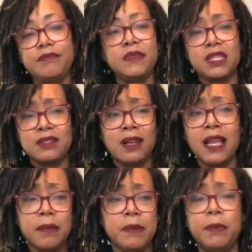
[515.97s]
So a lot
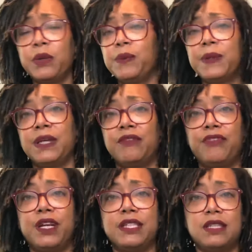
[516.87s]
of people are really
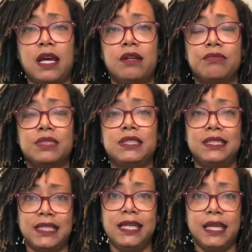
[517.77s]
afraid to kind of really
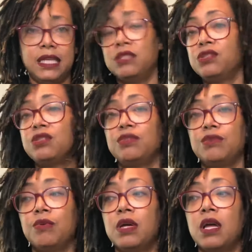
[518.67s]
dig
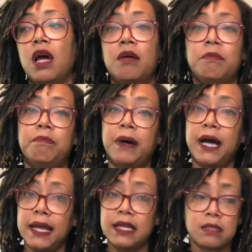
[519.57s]
into
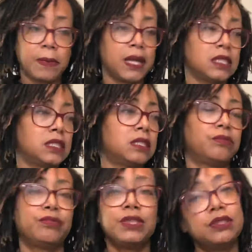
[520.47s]
buying spices and
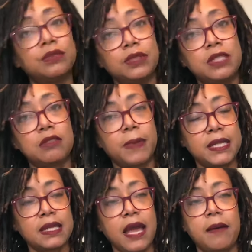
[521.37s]
redoing their spice
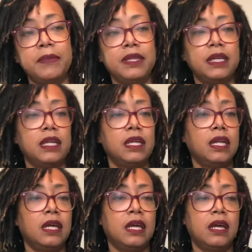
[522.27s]
cabinet,
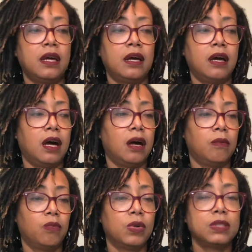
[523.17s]

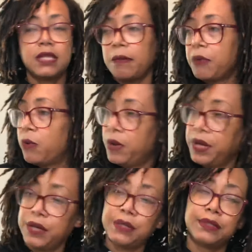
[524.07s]
what type of
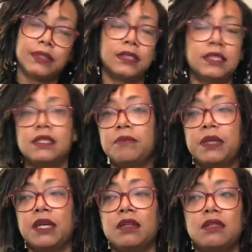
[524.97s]
oils and this,
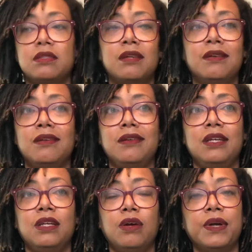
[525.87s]
because,
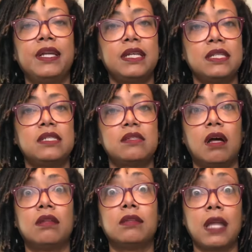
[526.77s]
it is a
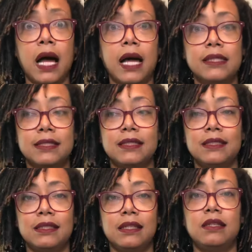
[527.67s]
lot.
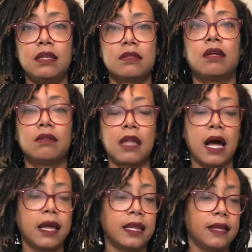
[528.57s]
It is a lot.